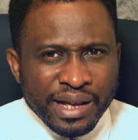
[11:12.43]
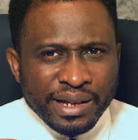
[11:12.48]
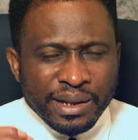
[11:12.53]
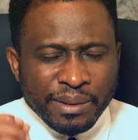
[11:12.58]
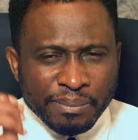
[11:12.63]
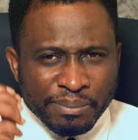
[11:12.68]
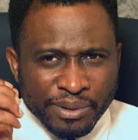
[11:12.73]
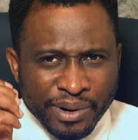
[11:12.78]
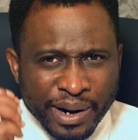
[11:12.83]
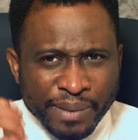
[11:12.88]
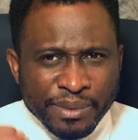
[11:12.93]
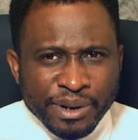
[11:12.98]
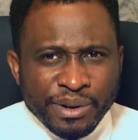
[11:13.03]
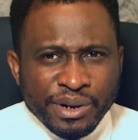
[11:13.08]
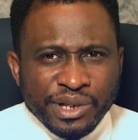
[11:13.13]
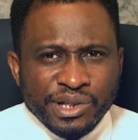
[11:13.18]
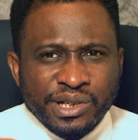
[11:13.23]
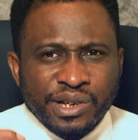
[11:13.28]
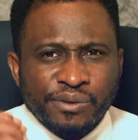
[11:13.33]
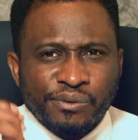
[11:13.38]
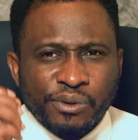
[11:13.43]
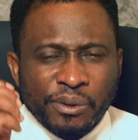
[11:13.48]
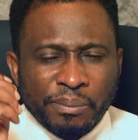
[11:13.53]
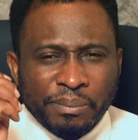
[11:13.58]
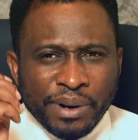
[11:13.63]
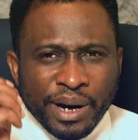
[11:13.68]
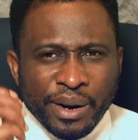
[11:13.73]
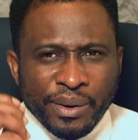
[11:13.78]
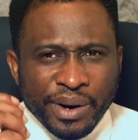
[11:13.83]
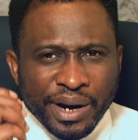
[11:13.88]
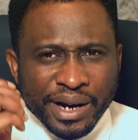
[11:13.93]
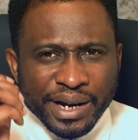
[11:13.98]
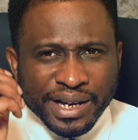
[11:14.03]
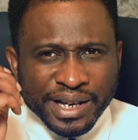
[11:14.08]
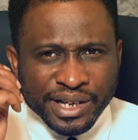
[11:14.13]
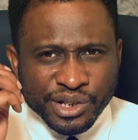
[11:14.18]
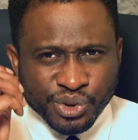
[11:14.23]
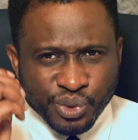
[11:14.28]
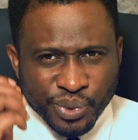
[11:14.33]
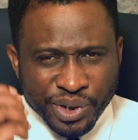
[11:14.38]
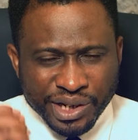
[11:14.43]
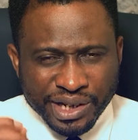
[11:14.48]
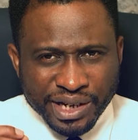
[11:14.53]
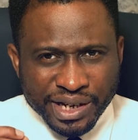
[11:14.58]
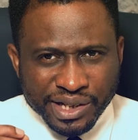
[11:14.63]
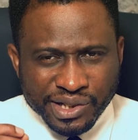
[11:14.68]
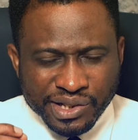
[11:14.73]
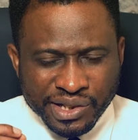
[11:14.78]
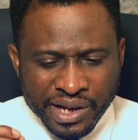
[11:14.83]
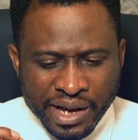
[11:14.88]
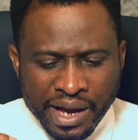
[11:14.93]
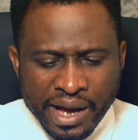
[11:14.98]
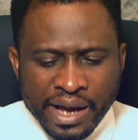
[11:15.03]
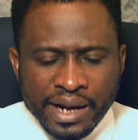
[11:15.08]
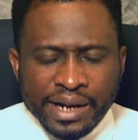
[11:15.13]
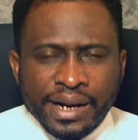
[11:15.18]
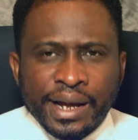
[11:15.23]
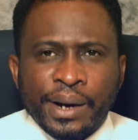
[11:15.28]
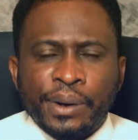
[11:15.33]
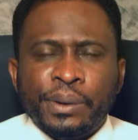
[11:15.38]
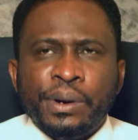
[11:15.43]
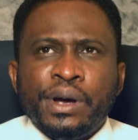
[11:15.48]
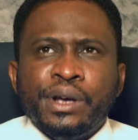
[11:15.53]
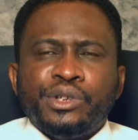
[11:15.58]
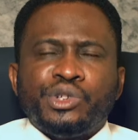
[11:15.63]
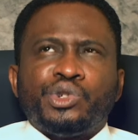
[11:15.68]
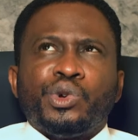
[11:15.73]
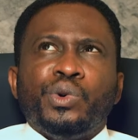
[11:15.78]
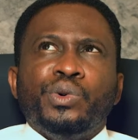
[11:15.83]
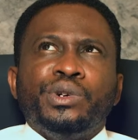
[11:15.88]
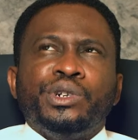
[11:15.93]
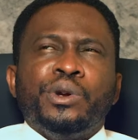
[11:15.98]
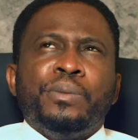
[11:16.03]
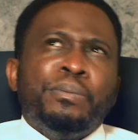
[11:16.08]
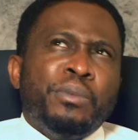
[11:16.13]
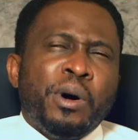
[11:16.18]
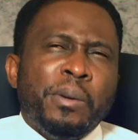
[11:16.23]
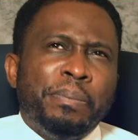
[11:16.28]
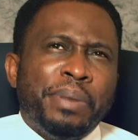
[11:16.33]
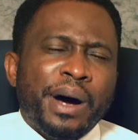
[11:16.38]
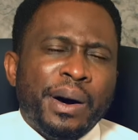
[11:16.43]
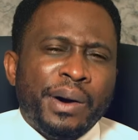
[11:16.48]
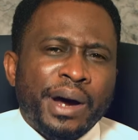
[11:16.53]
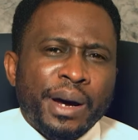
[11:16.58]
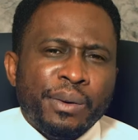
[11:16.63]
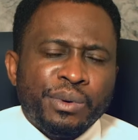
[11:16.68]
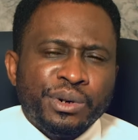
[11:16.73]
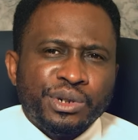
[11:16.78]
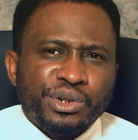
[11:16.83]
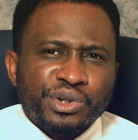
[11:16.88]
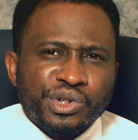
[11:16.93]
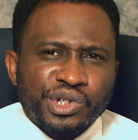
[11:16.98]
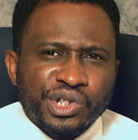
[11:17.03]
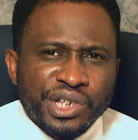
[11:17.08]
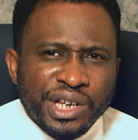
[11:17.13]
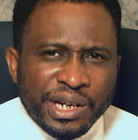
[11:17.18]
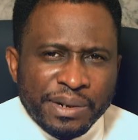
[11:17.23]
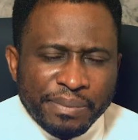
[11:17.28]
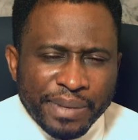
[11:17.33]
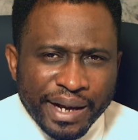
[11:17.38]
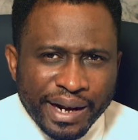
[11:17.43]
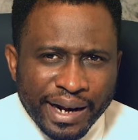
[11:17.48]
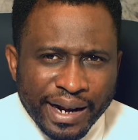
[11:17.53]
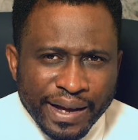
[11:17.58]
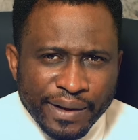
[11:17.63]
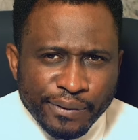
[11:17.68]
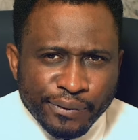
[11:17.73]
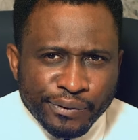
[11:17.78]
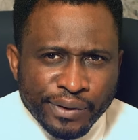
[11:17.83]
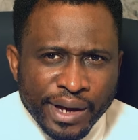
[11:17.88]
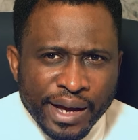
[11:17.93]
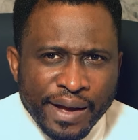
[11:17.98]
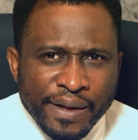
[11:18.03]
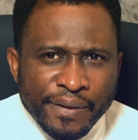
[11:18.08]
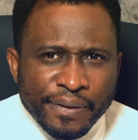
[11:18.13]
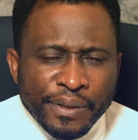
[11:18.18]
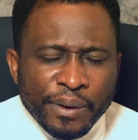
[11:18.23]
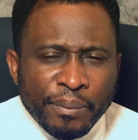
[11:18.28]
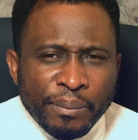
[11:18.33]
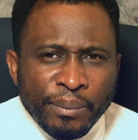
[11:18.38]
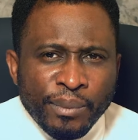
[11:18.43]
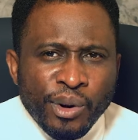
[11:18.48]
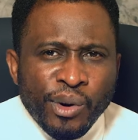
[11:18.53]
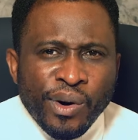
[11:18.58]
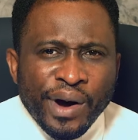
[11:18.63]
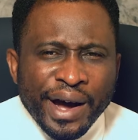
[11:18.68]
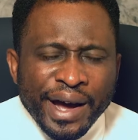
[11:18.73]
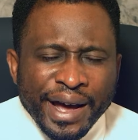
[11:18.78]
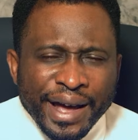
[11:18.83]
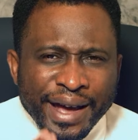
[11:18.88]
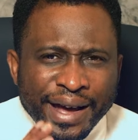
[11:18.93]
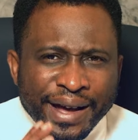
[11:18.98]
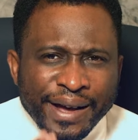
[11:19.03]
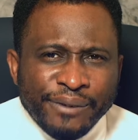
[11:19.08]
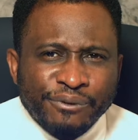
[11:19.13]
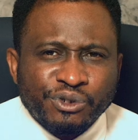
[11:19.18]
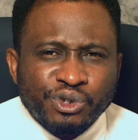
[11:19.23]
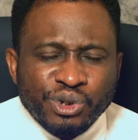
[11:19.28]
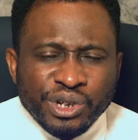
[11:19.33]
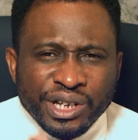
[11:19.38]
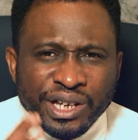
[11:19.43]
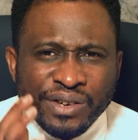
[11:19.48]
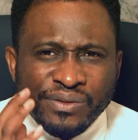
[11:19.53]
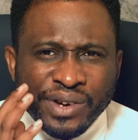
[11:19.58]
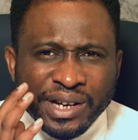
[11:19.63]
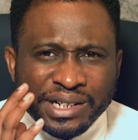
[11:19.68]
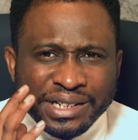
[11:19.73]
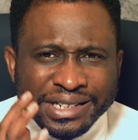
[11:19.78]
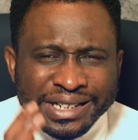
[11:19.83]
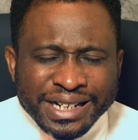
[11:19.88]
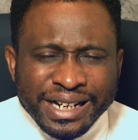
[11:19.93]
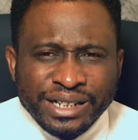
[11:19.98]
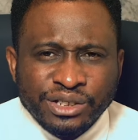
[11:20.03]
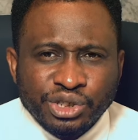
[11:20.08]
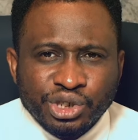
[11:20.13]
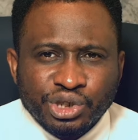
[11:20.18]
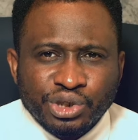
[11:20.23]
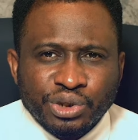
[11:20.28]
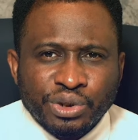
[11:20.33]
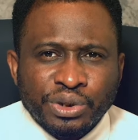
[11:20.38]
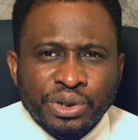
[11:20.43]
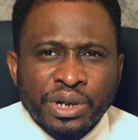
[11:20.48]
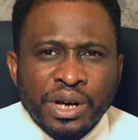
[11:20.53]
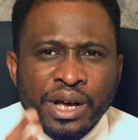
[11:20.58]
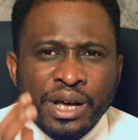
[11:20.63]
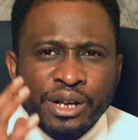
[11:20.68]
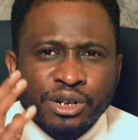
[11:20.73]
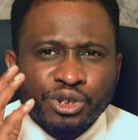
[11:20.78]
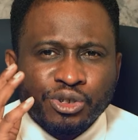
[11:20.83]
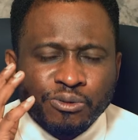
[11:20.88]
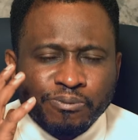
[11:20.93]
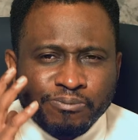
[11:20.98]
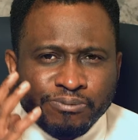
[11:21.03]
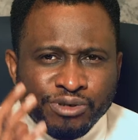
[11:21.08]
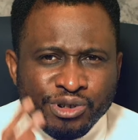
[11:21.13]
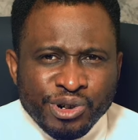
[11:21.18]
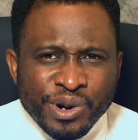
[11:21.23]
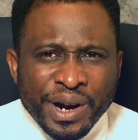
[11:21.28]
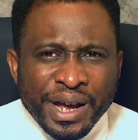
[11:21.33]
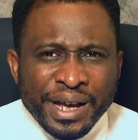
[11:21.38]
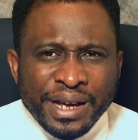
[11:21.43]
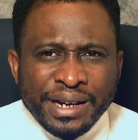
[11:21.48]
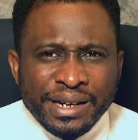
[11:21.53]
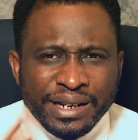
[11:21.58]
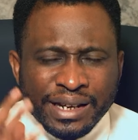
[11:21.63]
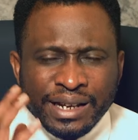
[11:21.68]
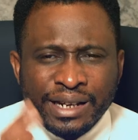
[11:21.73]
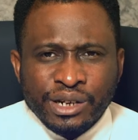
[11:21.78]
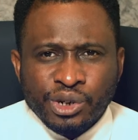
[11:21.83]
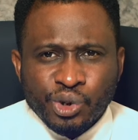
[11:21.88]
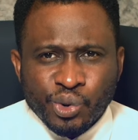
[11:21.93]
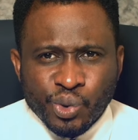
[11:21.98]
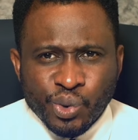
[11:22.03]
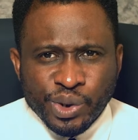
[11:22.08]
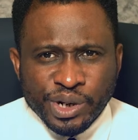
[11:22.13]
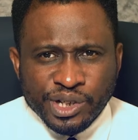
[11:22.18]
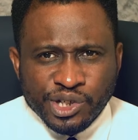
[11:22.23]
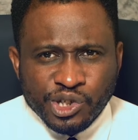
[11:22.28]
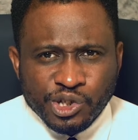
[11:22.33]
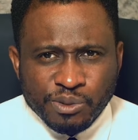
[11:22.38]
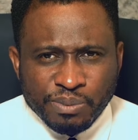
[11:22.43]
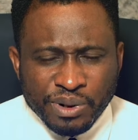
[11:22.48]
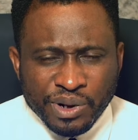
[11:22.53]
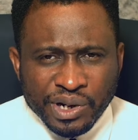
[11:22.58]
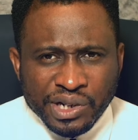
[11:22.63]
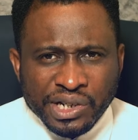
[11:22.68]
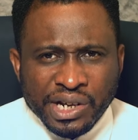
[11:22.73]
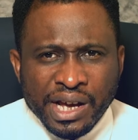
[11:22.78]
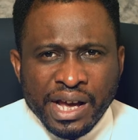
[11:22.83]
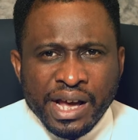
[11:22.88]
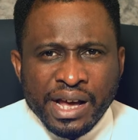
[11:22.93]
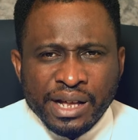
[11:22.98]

The primary reason for power is witness. Now, so the more power I want to see in my life, the more I have to give attention to praying in the Holy Spirit.